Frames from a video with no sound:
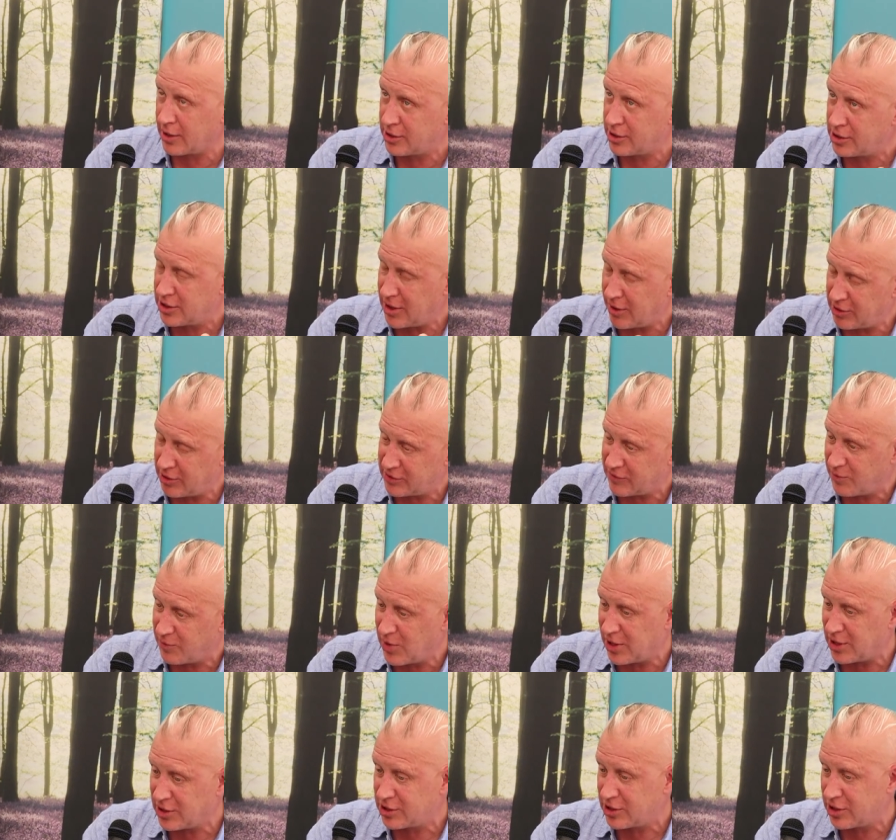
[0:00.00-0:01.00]
series
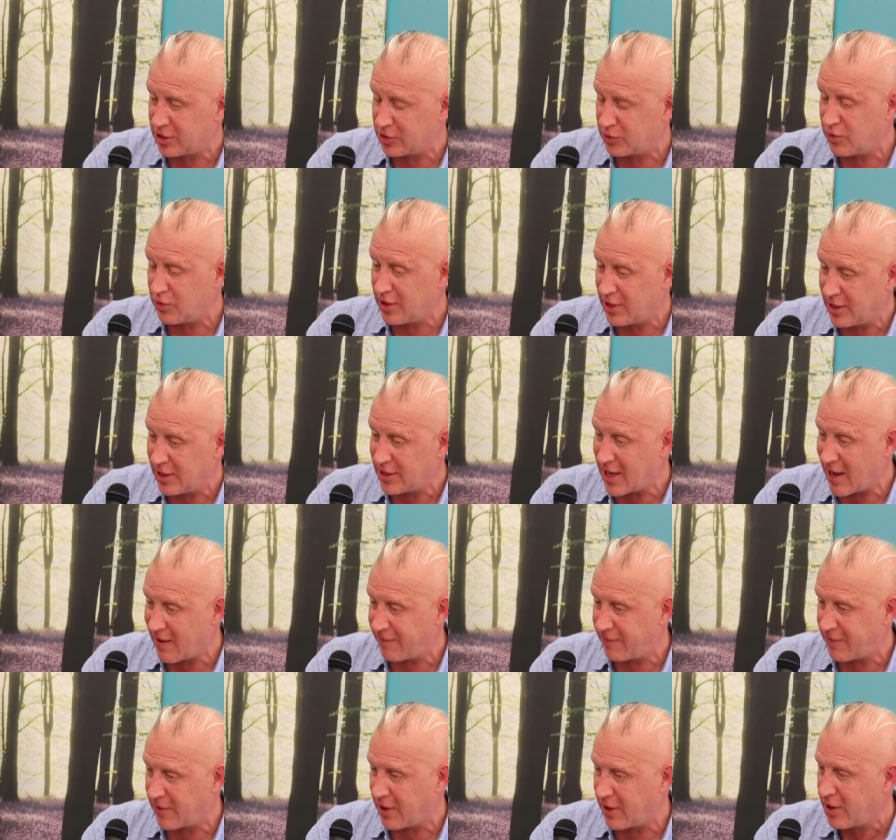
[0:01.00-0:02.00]
of ministers within
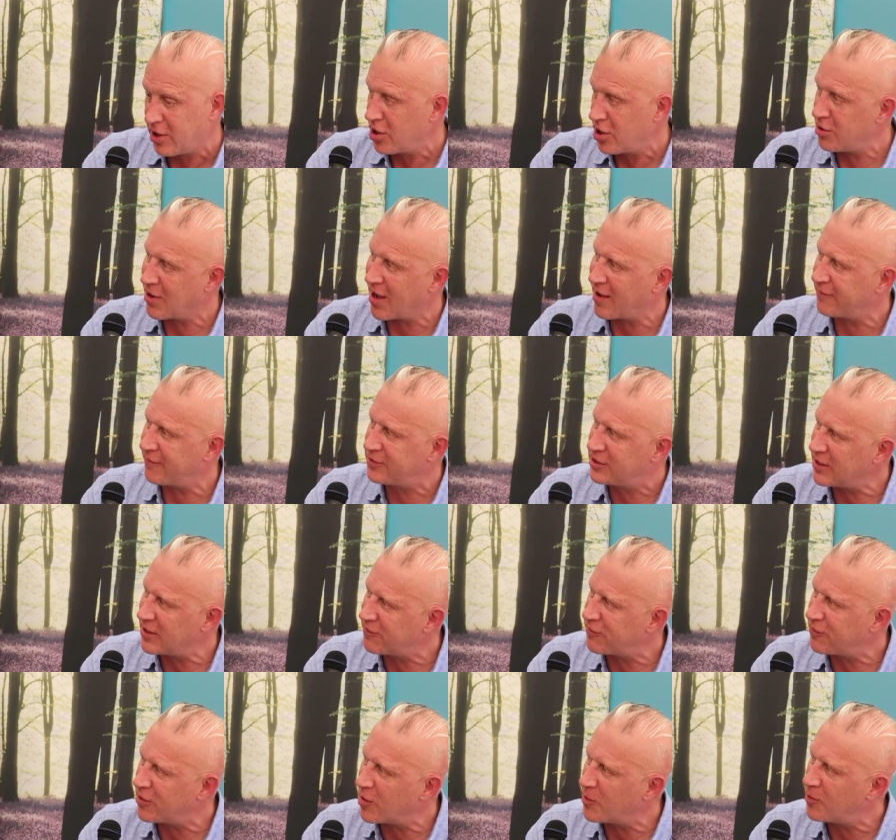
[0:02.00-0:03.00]
DEFRA who have
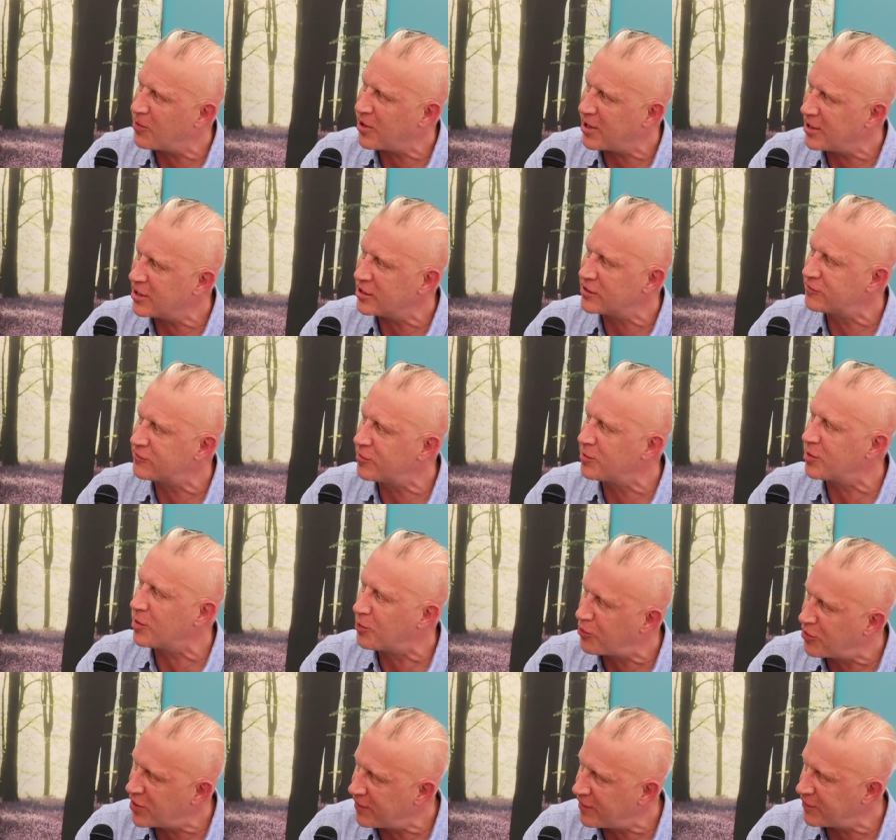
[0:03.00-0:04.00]
different opinions from
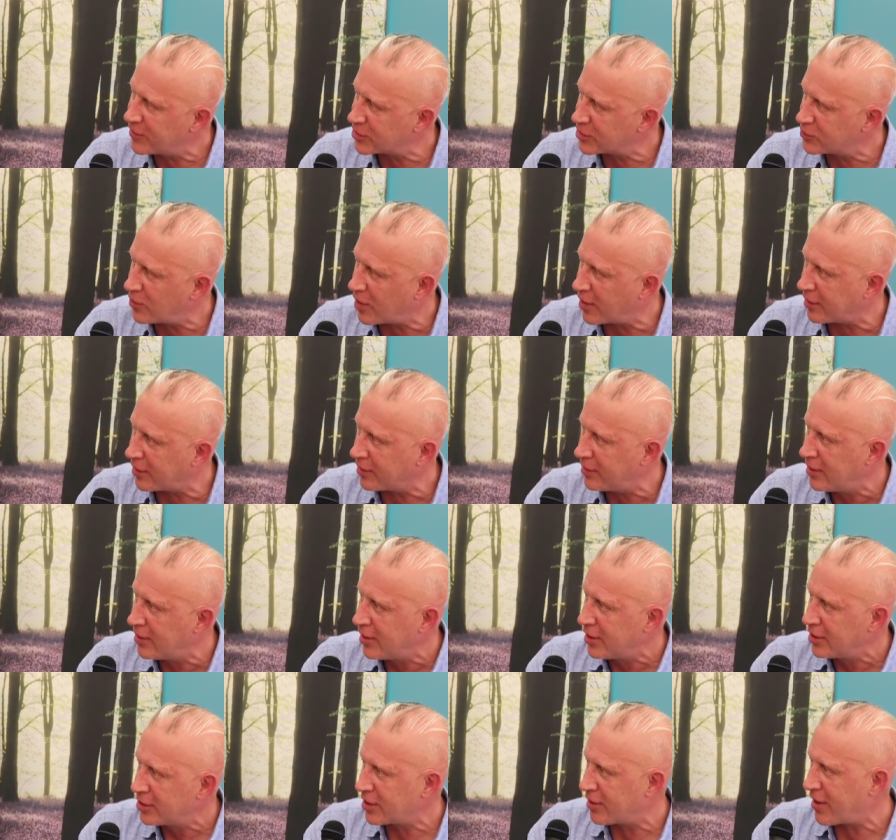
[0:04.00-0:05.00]
the previous one.
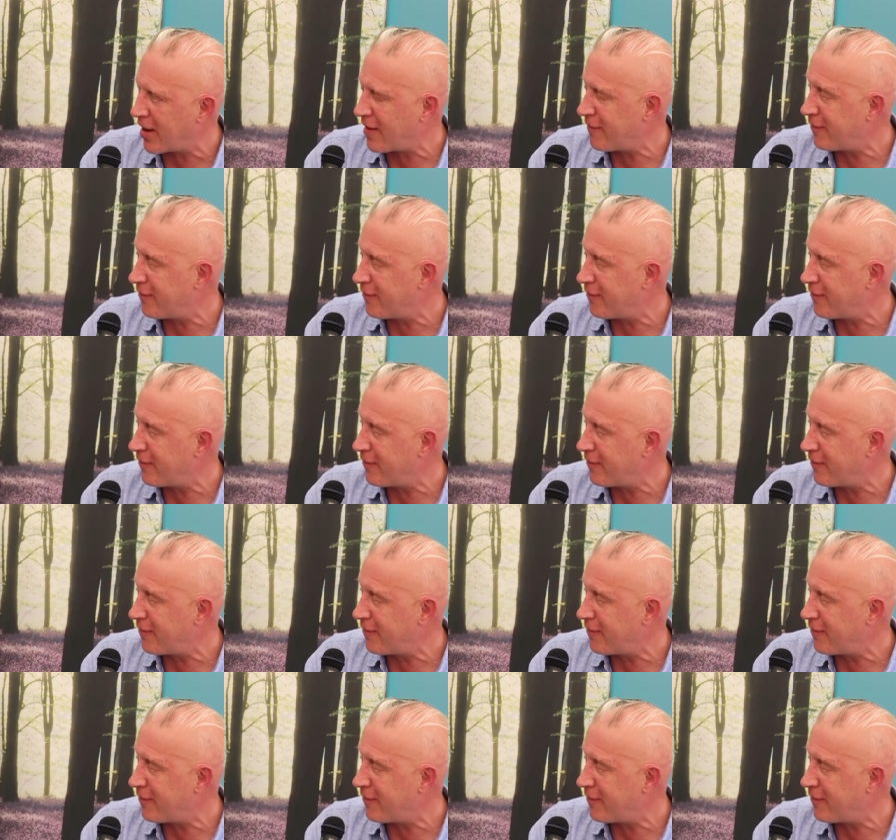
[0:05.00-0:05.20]
So